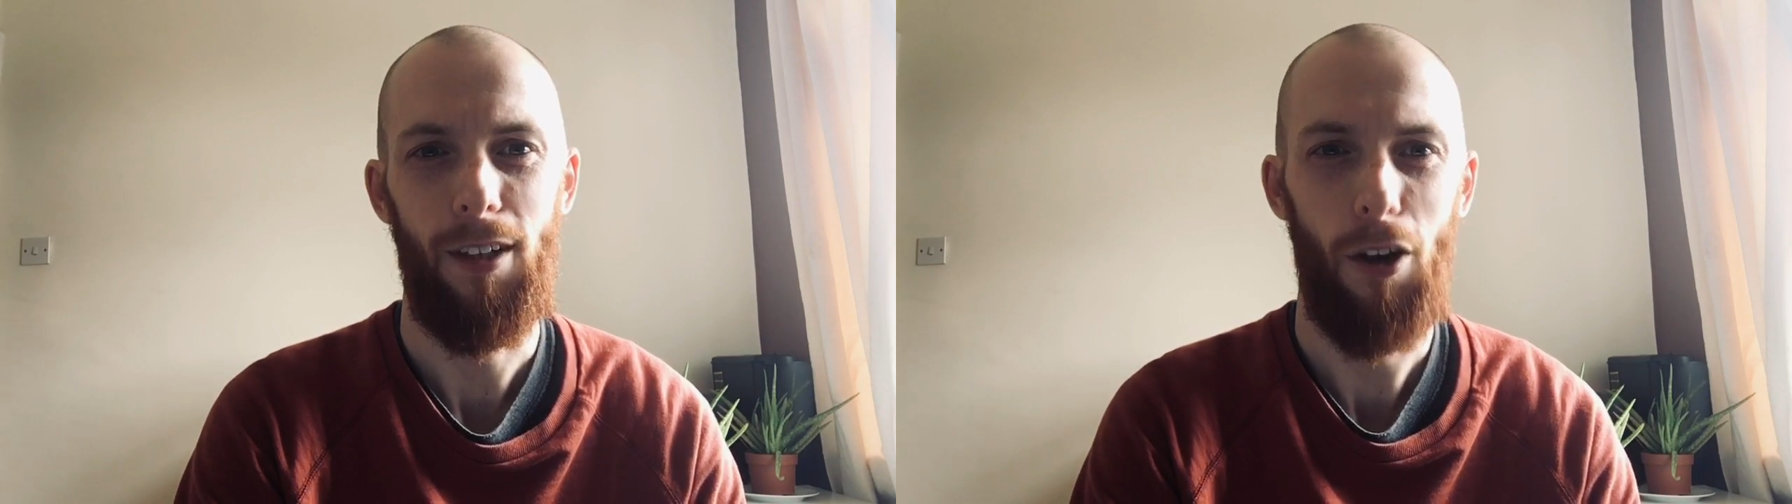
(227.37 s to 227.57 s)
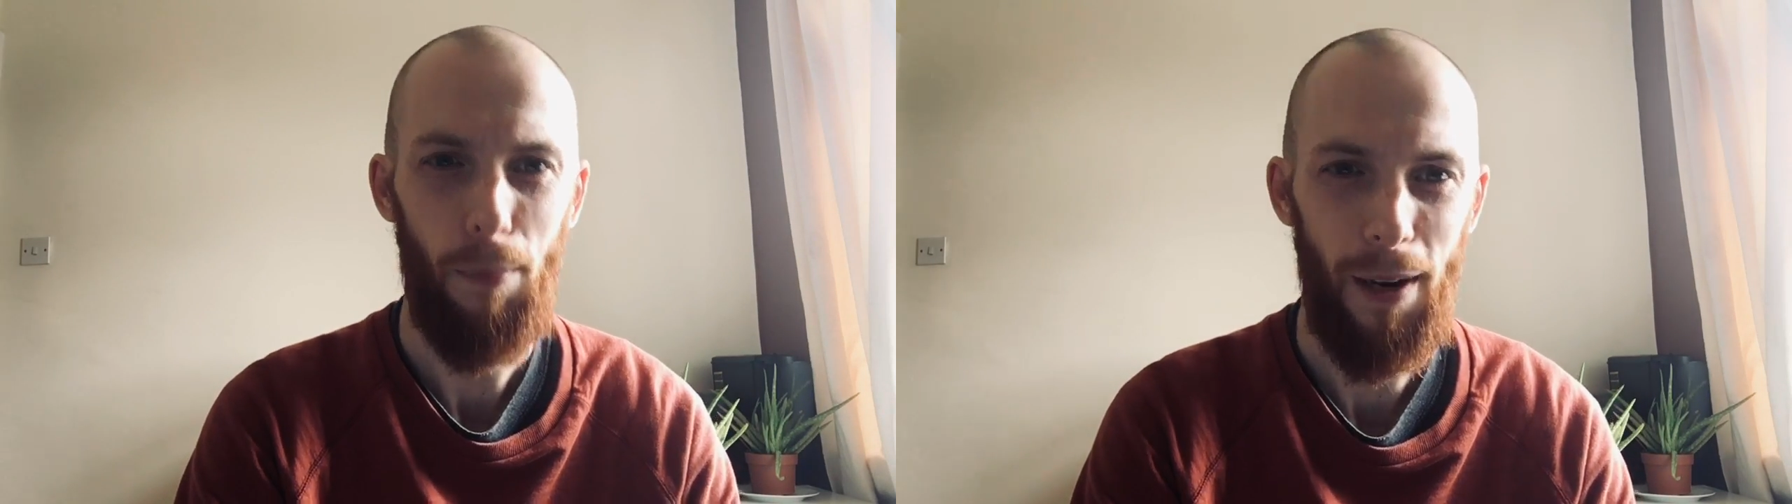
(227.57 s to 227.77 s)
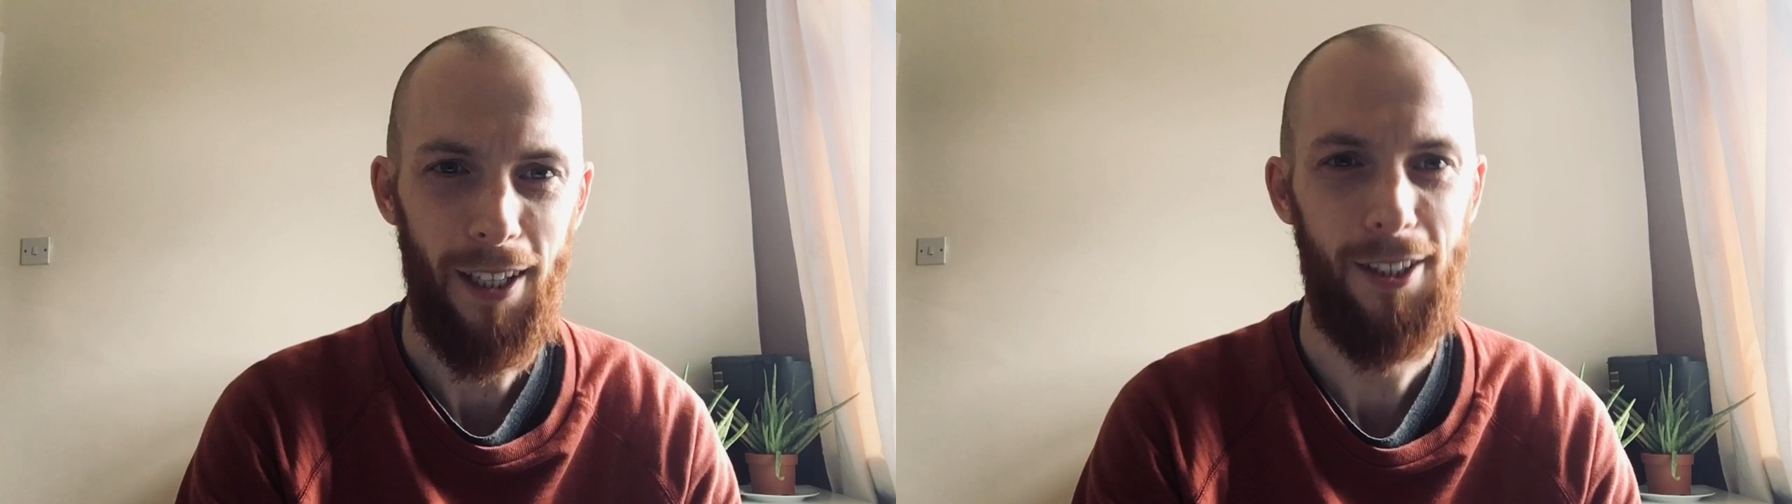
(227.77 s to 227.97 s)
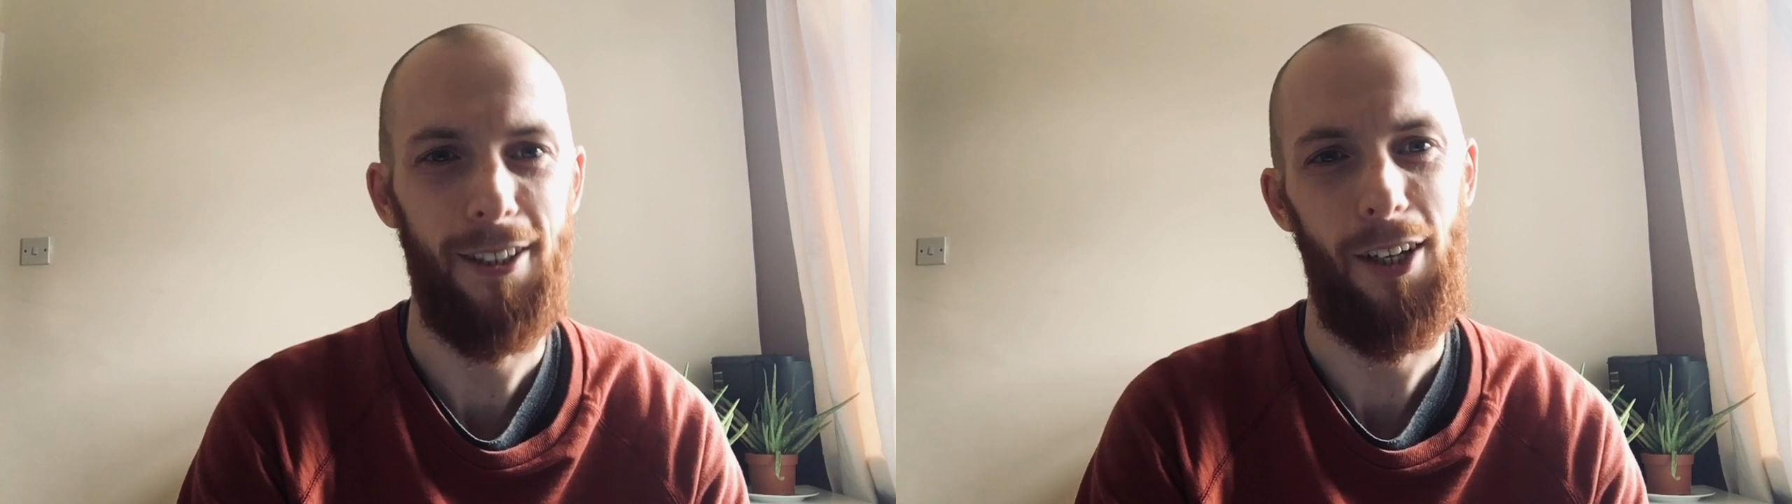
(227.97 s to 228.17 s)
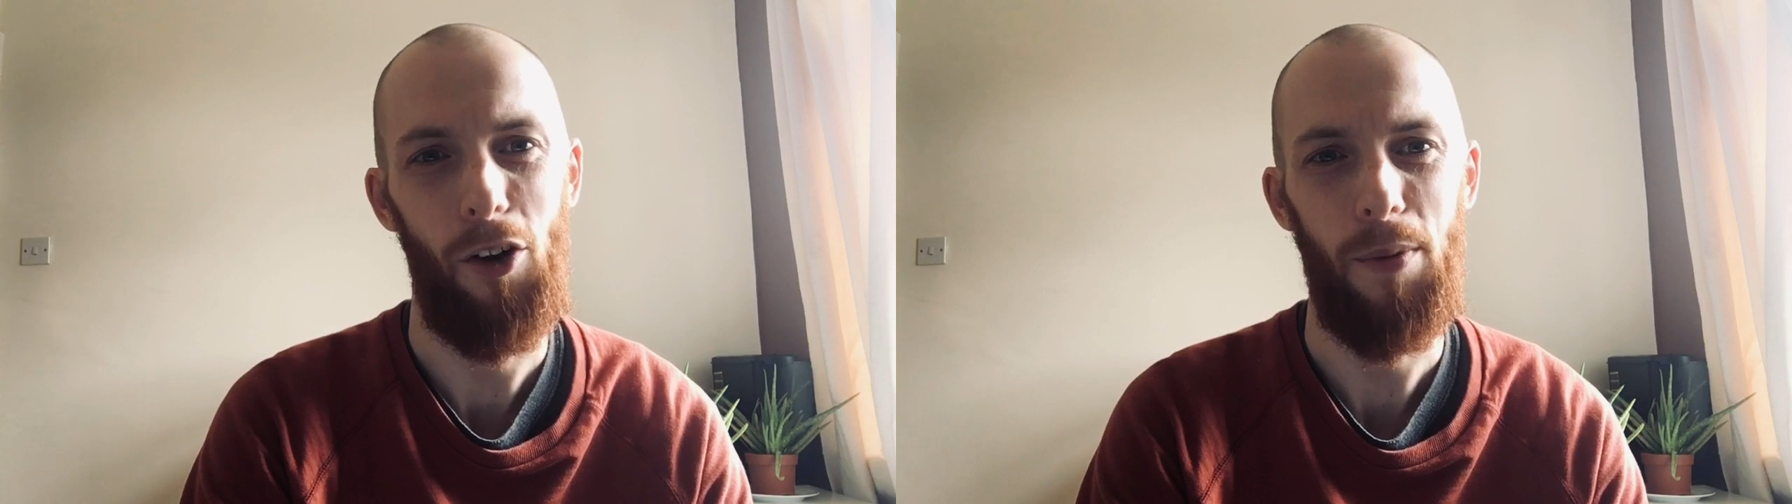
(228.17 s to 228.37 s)
God bless
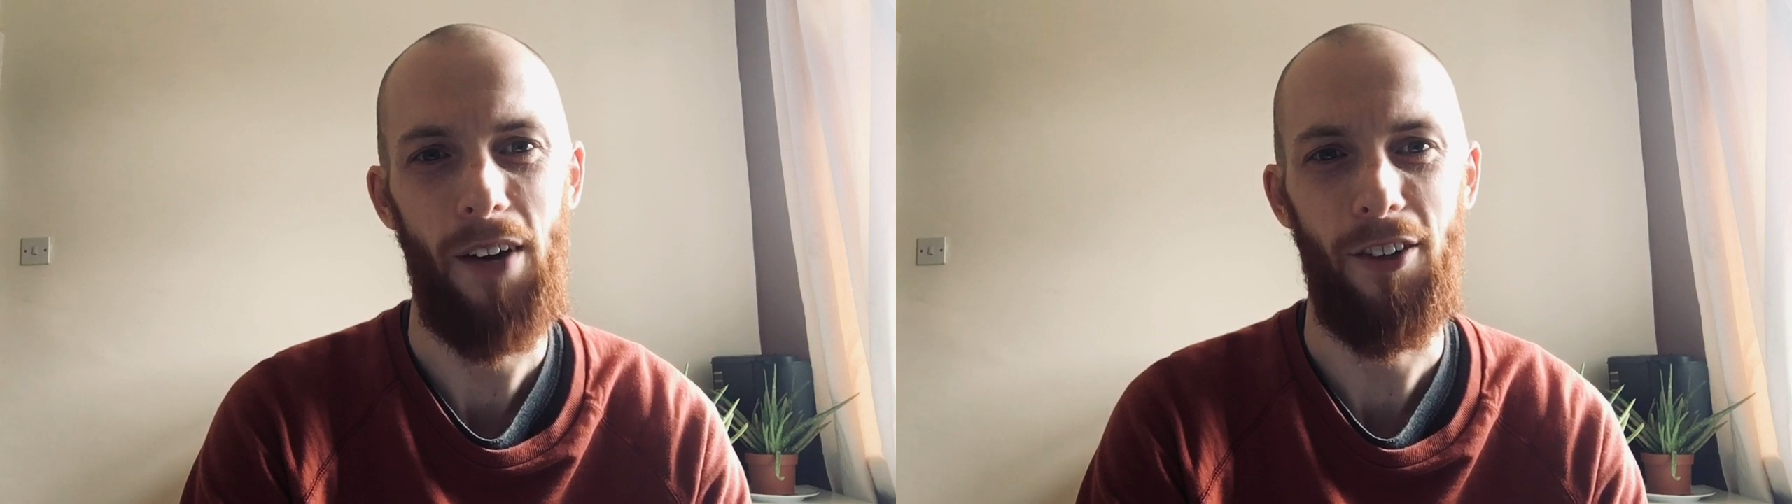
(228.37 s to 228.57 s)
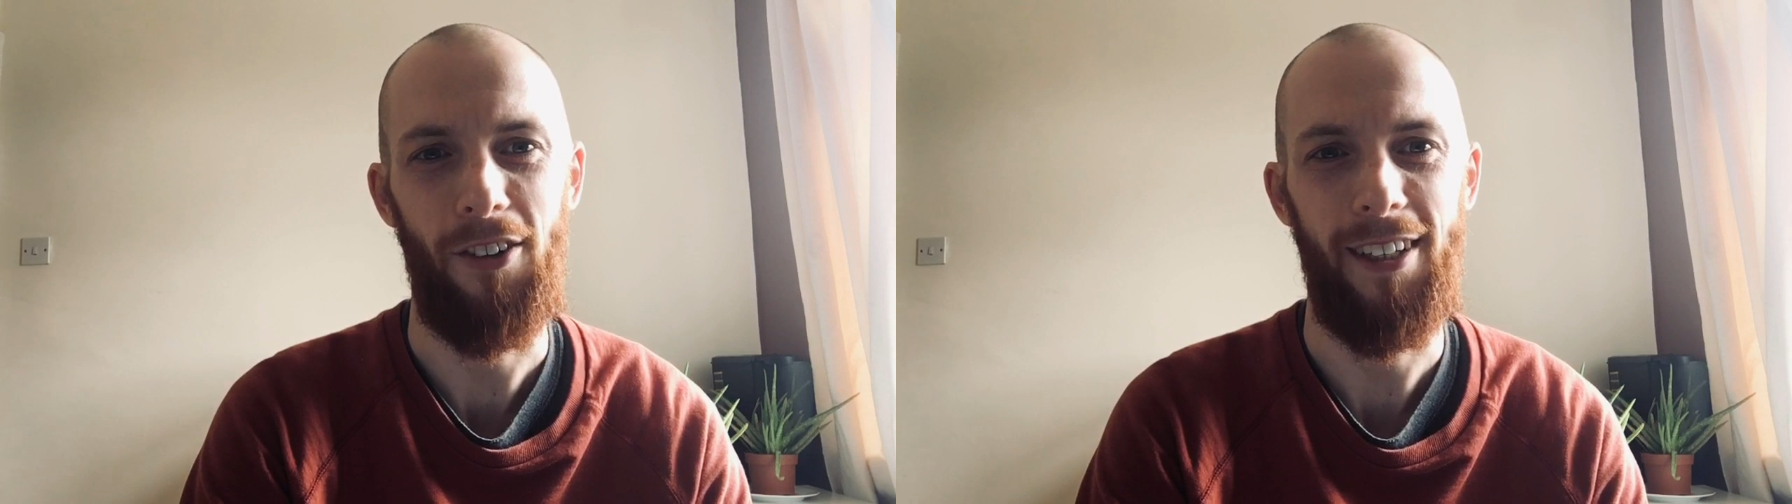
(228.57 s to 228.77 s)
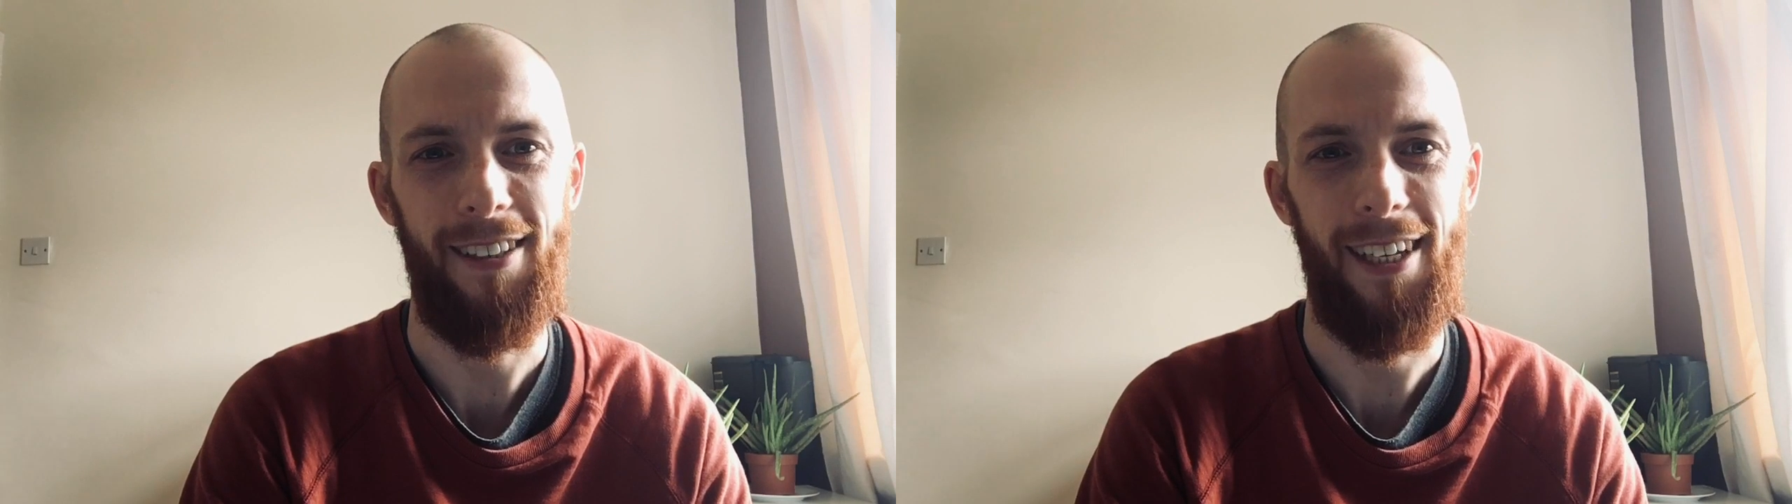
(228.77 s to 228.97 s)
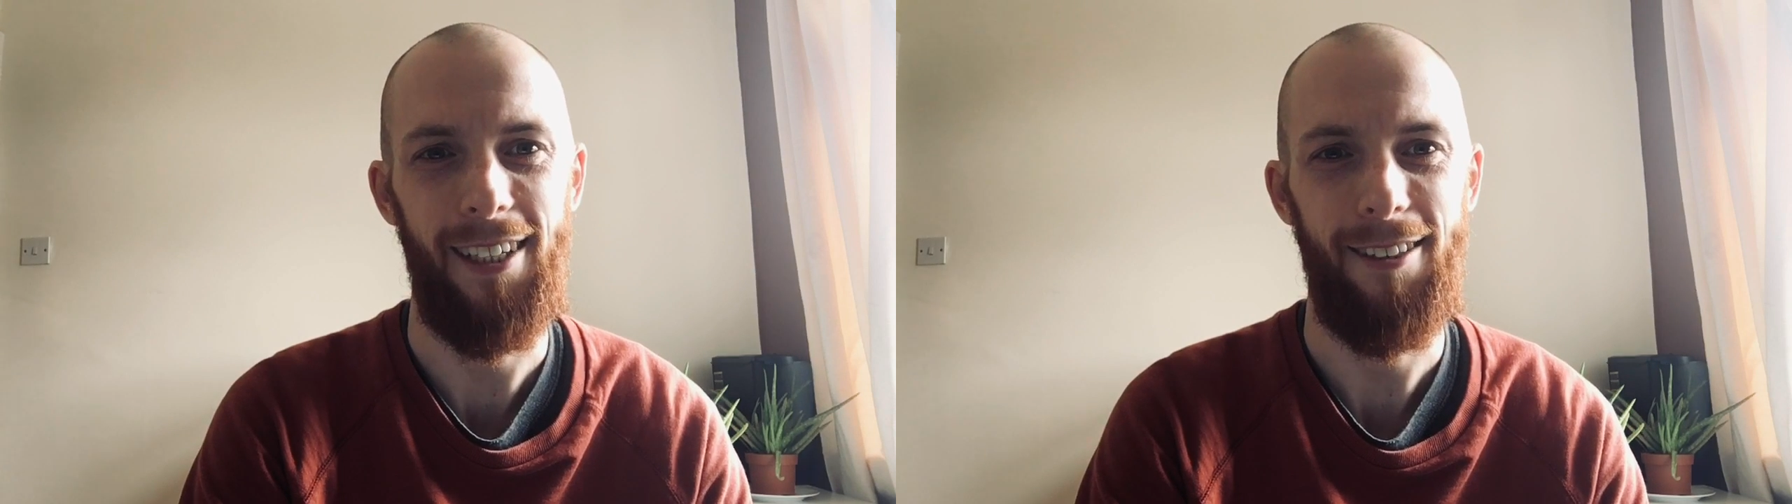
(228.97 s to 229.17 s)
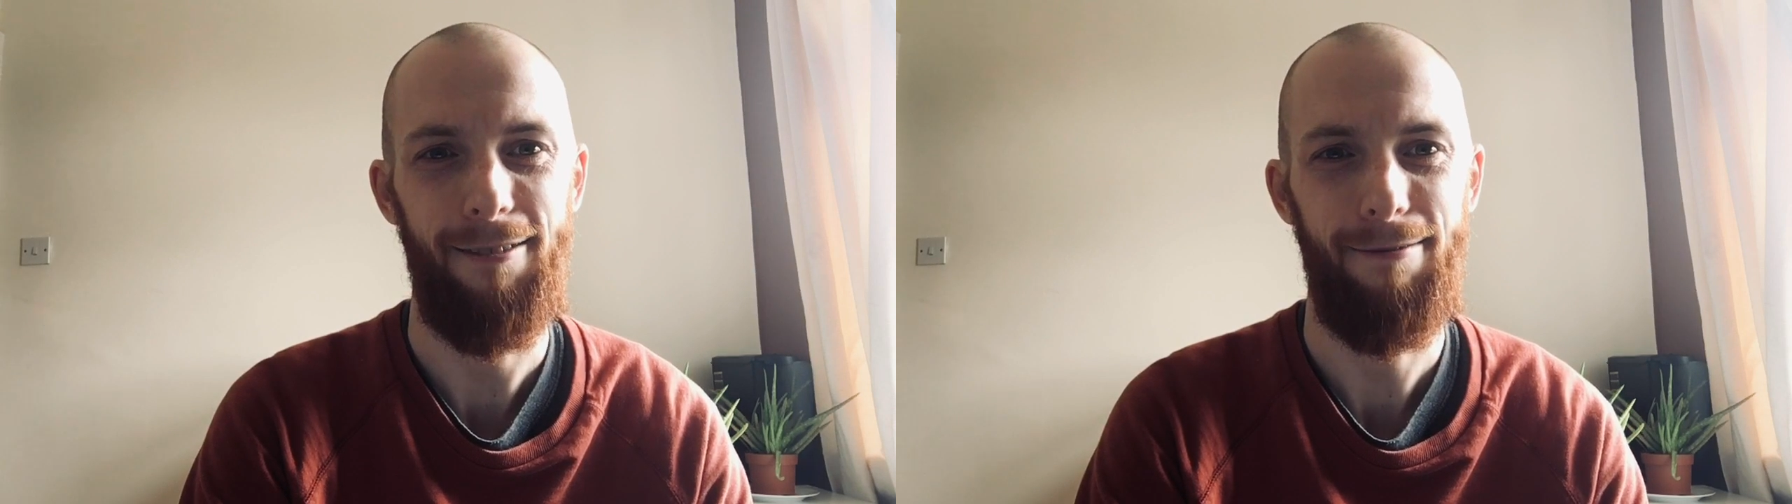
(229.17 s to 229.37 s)
you, and I hope you have a great day.